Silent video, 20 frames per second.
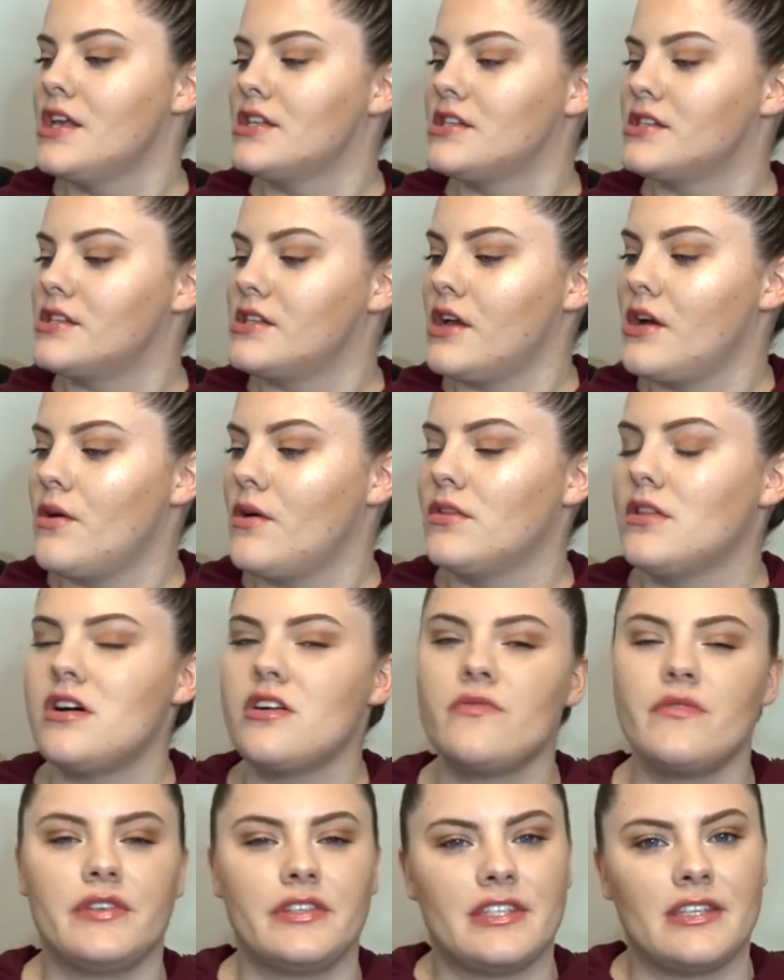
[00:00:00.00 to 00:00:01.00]
So
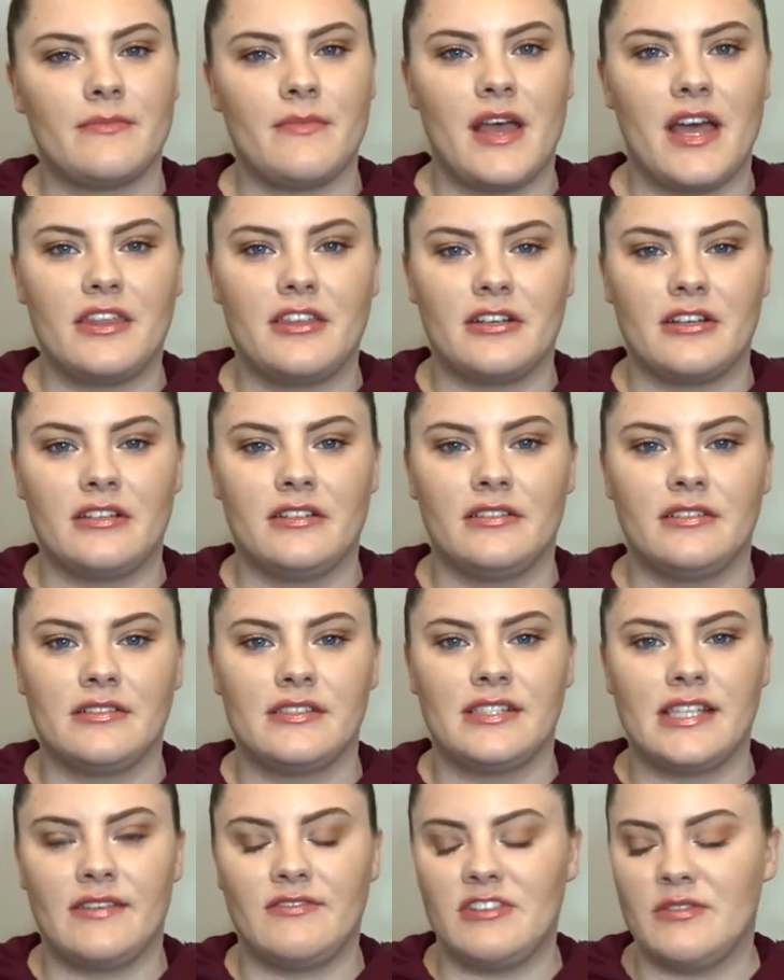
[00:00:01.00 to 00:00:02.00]
along with some other
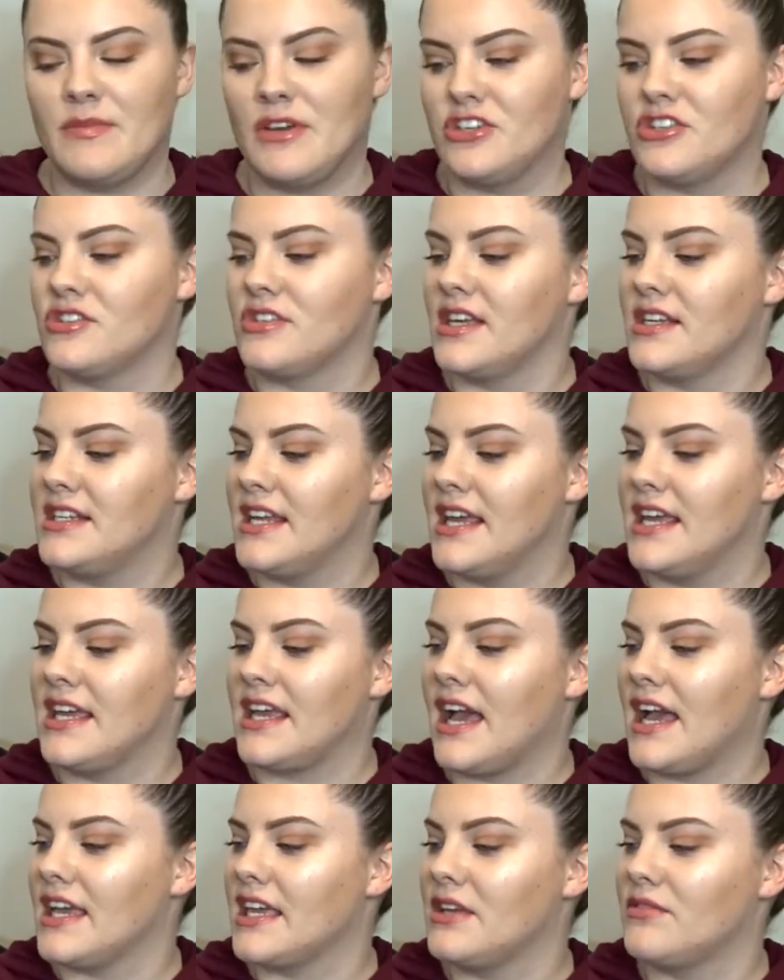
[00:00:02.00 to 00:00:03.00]
safety measures I
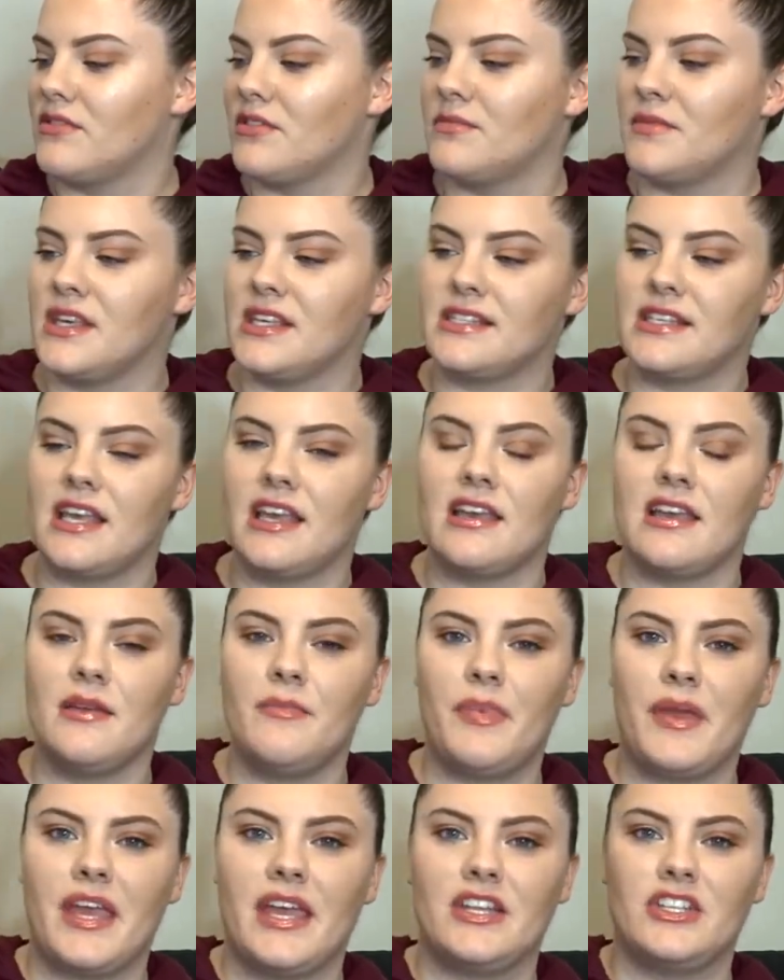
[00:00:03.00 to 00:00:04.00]
take, I give him these
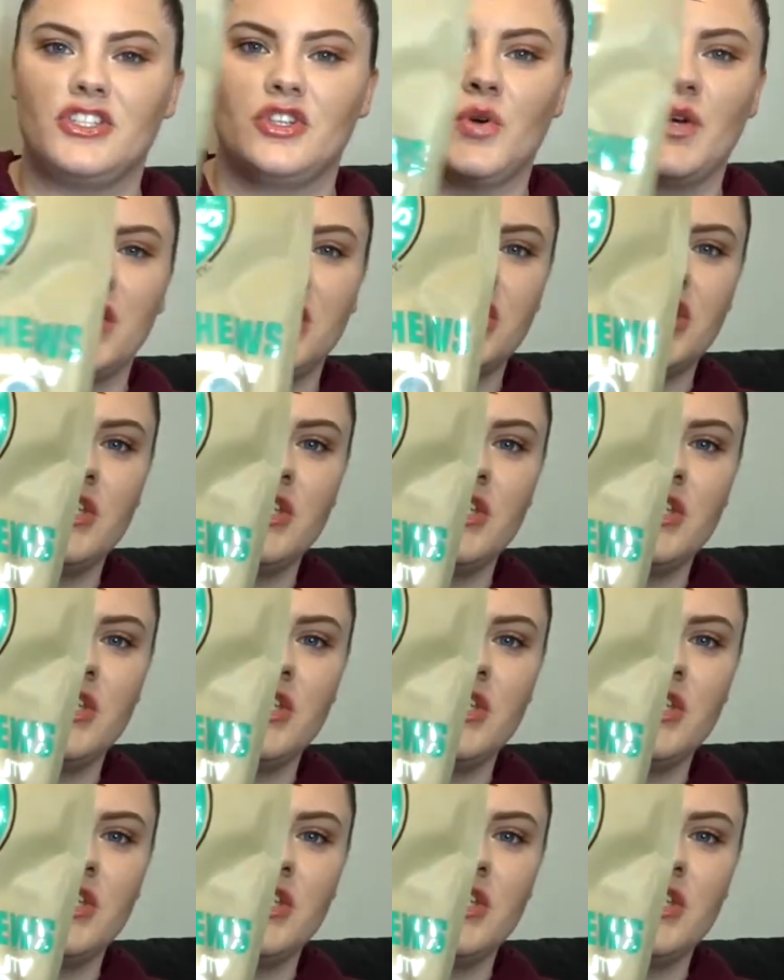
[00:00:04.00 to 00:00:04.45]
hip and joint